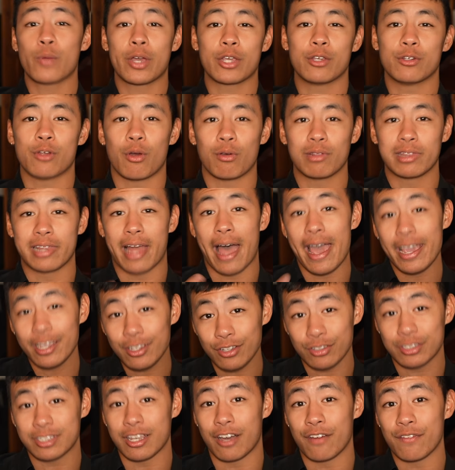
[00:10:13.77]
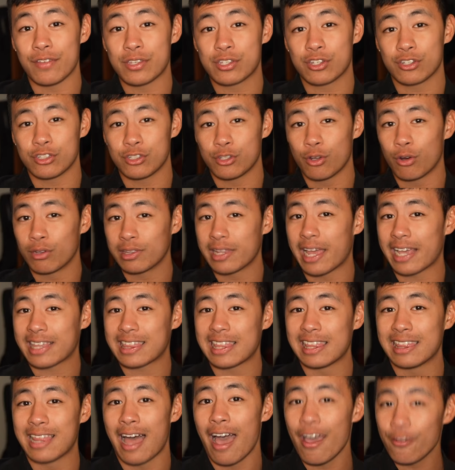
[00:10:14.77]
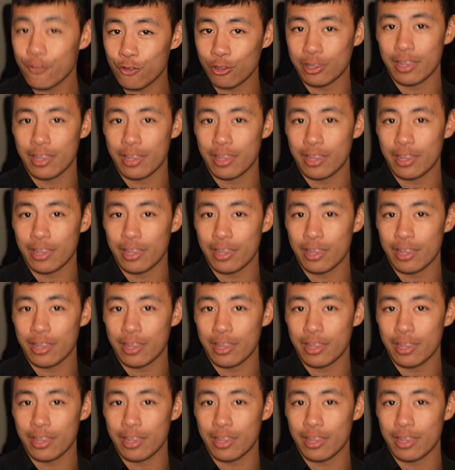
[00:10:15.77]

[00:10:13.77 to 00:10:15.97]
why you don't like yourself is because you don't like the life